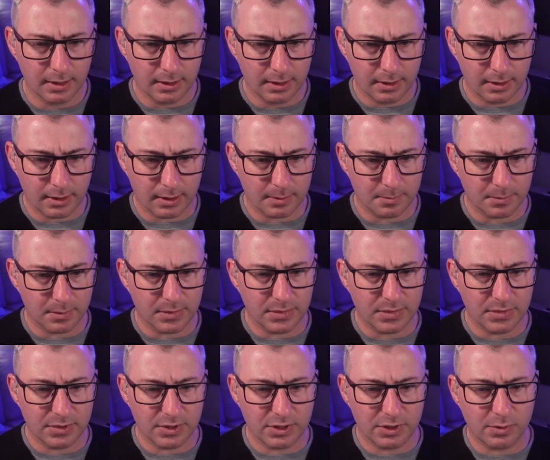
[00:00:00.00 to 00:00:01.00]
So
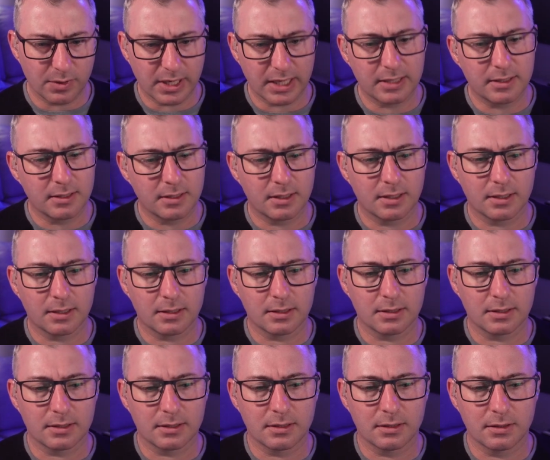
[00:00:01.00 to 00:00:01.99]
again,
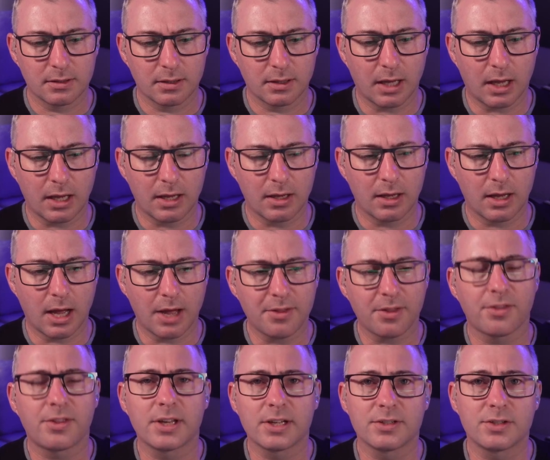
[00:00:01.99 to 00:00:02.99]
other
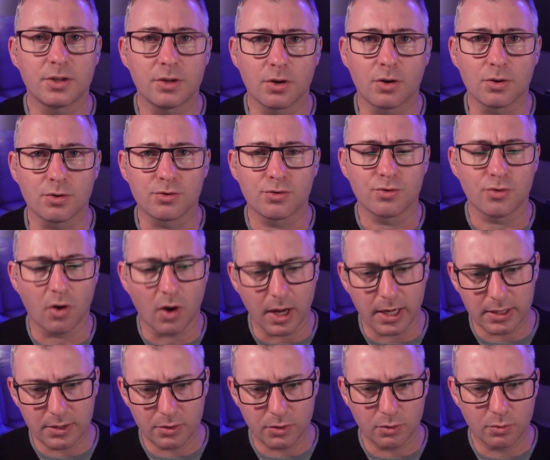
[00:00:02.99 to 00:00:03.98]
things that you could try
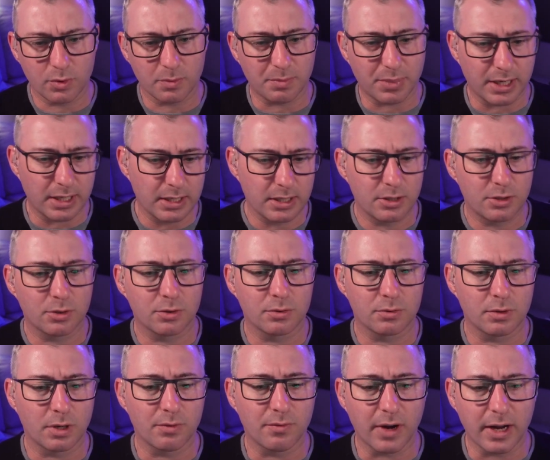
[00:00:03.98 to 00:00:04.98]
and do would be
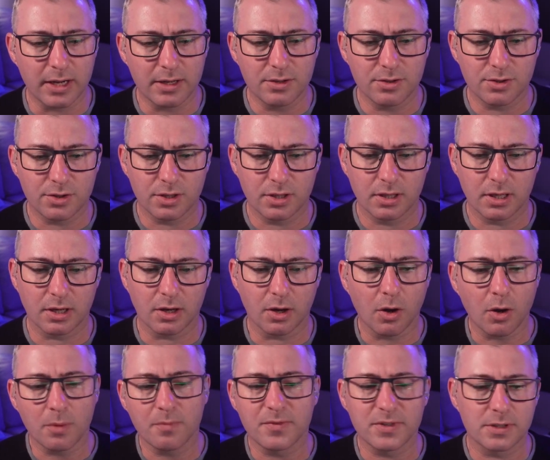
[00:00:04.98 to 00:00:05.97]
to arrange a
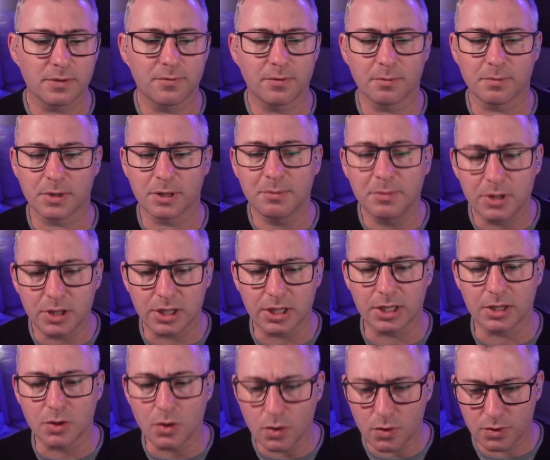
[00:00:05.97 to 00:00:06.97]
home visit from community
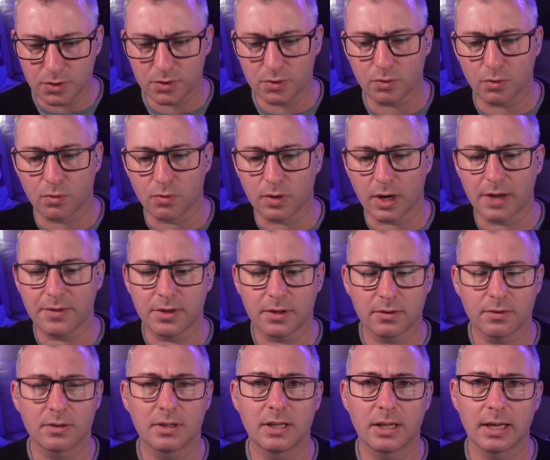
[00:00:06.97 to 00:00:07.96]
nurse or
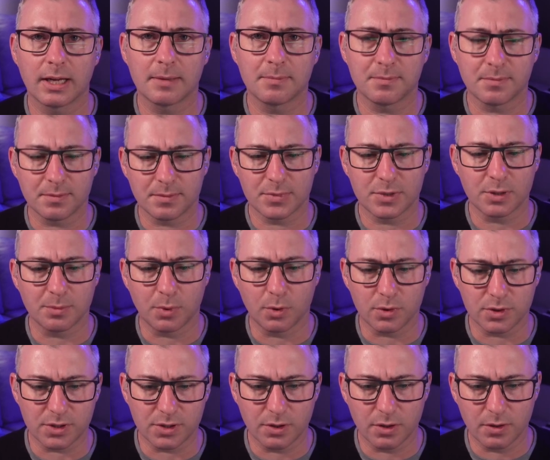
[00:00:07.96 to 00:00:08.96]
other
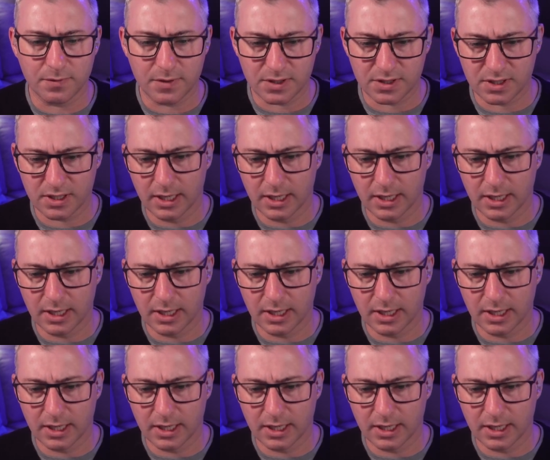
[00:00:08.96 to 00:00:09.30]
support service.